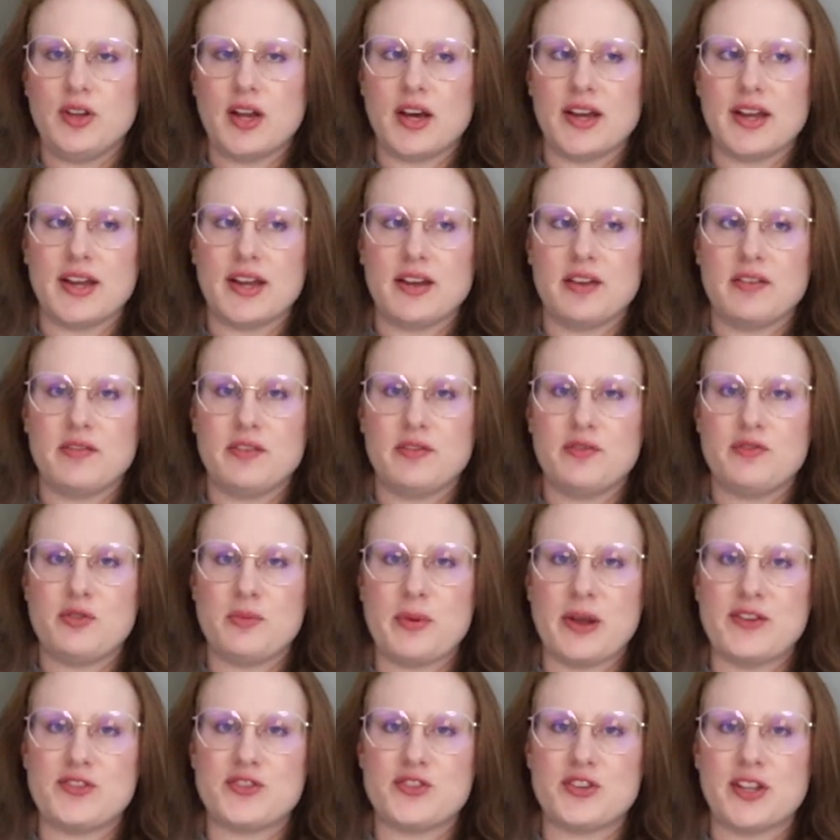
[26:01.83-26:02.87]
nugget of
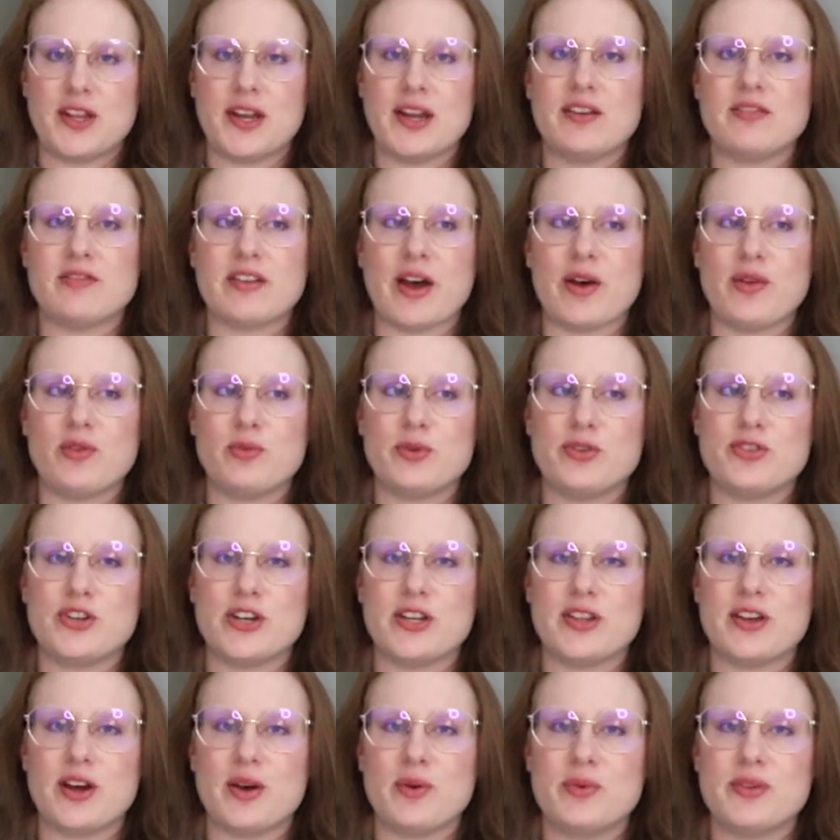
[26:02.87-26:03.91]
information that I found, which
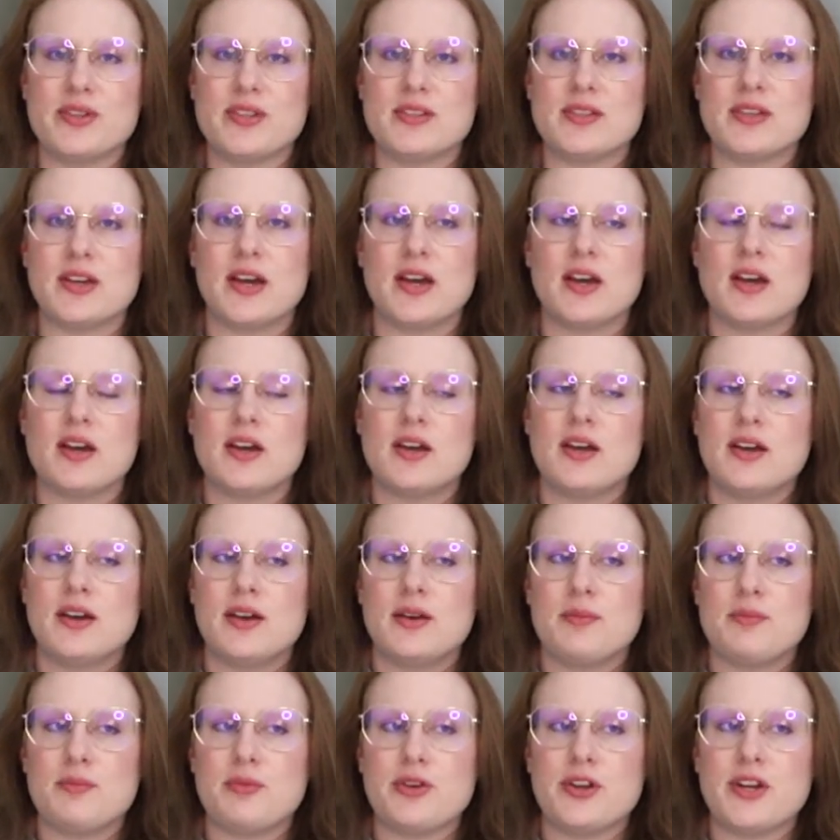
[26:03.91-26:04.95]
I thought was
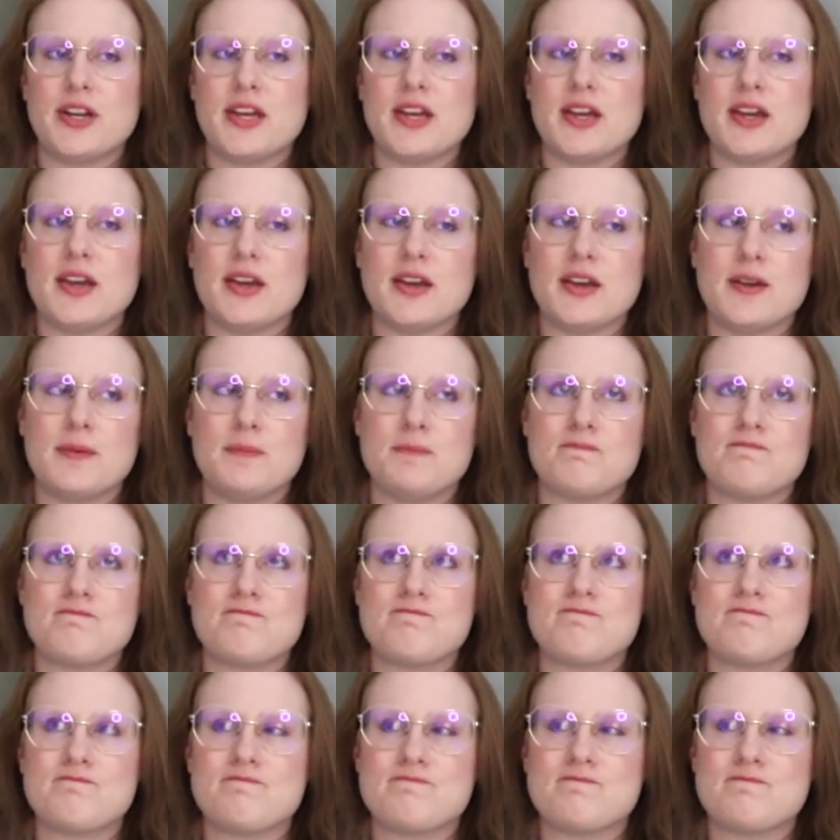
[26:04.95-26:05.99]
pretty,
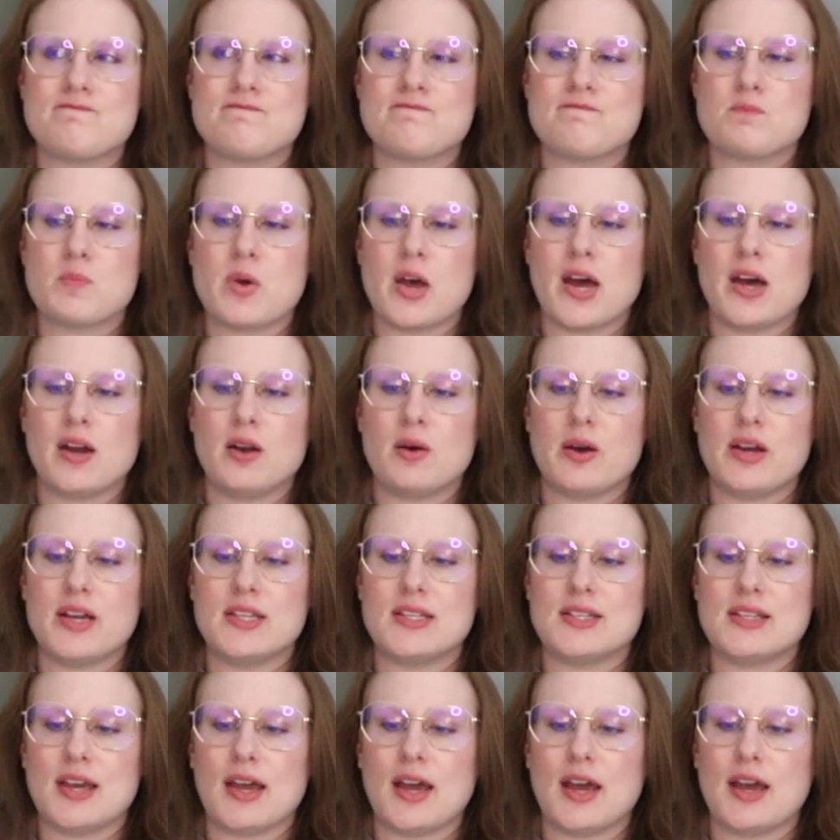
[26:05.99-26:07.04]
how do I
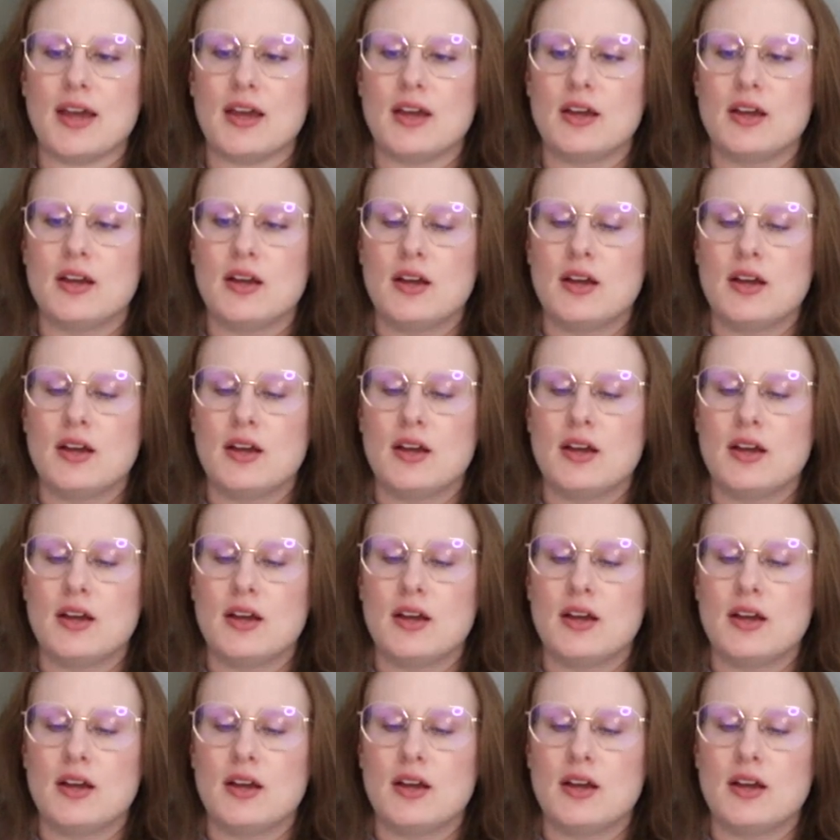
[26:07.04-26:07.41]
say,